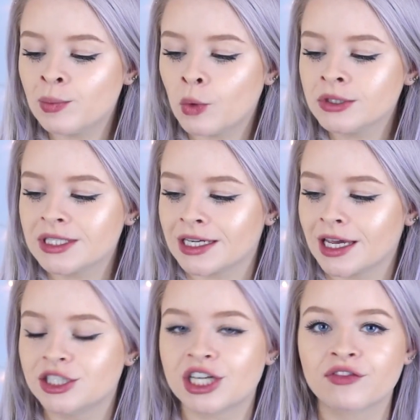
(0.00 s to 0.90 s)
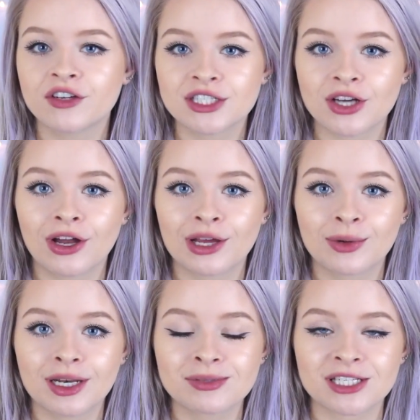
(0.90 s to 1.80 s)
been wanting a JEFFREE Star
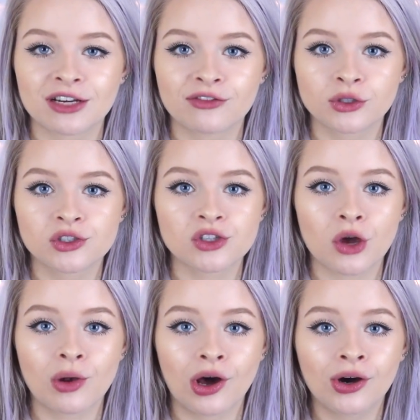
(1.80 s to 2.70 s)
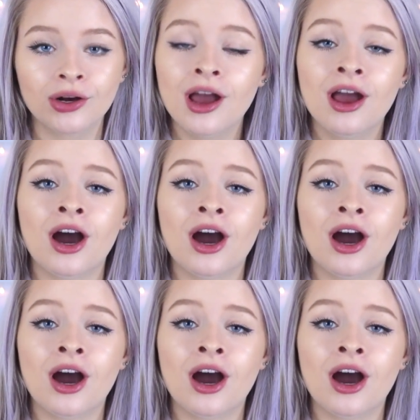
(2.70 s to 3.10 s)
liquid lipstick for so long.